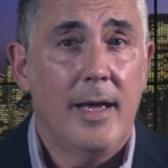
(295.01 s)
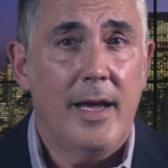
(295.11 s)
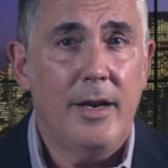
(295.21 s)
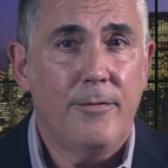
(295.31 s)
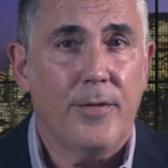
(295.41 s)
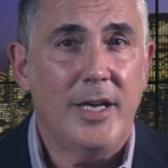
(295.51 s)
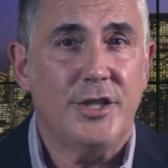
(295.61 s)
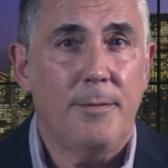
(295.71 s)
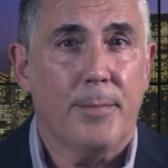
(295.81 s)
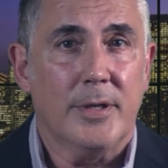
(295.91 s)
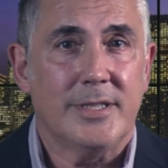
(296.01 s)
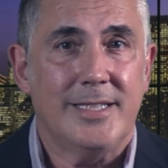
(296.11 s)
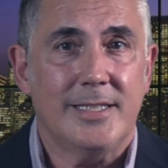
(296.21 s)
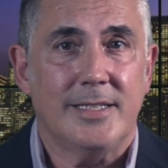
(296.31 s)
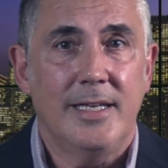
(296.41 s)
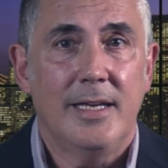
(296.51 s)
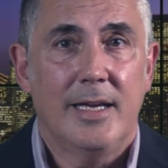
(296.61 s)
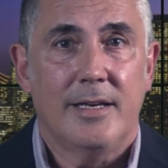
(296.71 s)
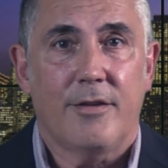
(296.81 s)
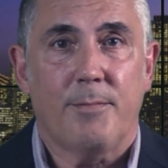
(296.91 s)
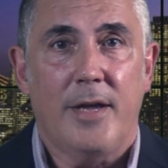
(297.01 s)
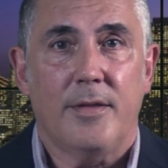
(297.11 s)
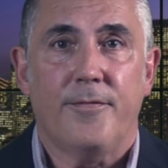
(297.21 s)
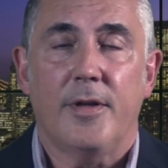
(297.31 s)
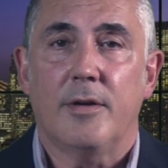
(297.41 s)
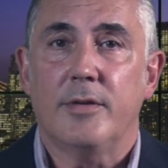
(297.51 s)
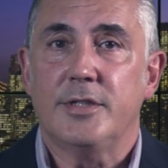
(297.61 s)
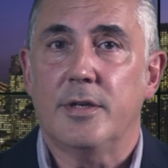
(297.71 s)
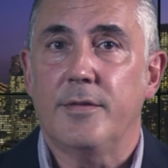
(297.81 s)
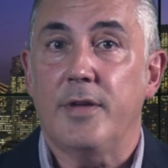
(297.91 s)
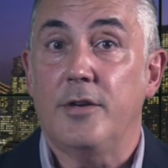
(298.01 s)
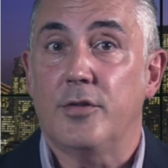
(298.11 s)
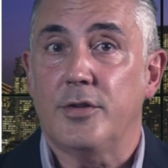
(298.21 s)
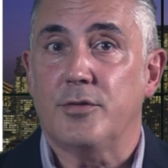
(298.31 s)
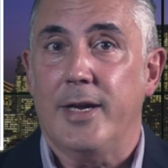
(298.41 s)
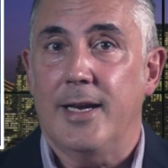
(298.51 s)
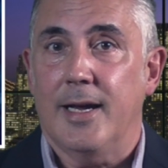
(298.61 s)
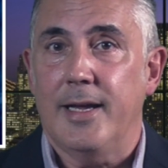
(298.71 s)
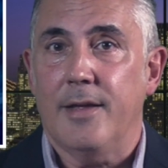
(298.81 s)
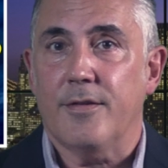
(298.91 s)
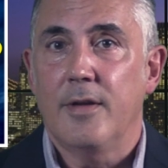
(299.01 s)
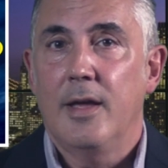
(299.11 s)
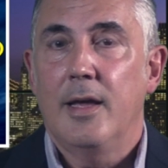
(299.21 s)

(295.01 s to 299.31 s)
and inflation persisting despite the Federal Reserve's interest rate hikes,